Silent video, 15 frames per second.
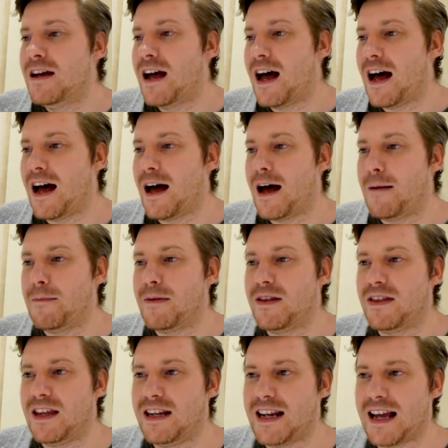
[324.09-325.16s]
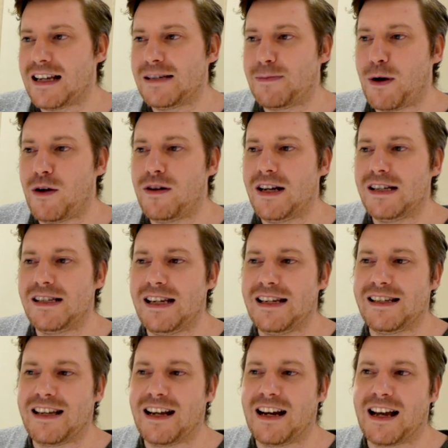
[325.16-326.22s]
um, the next bonus
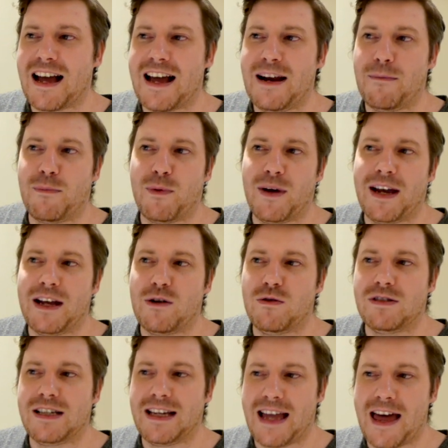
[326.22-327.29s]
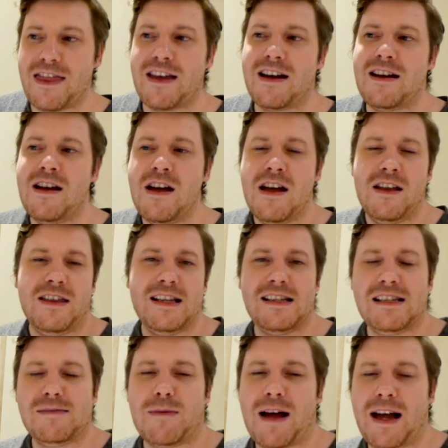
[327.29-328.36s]
is going to kind of bring it all together this
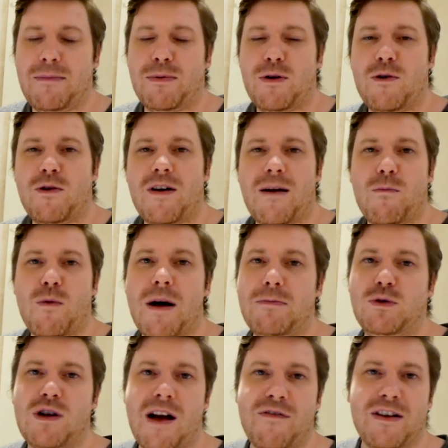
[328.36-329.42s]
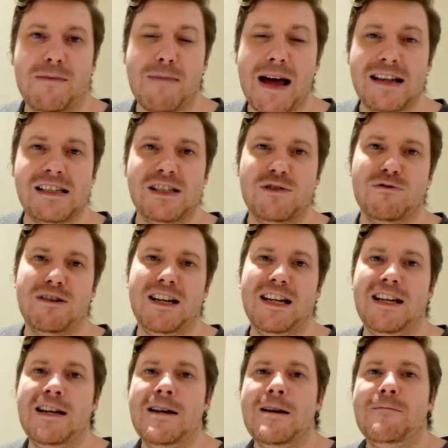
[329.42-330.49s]
is my program web traffic
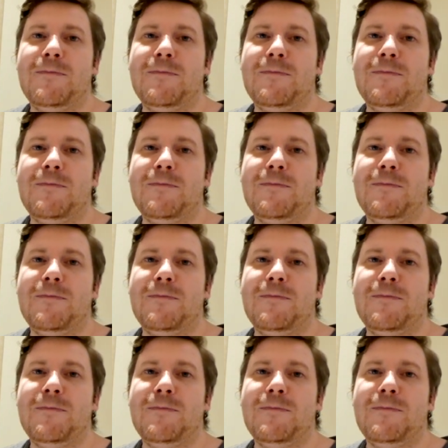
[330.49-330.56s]
mastery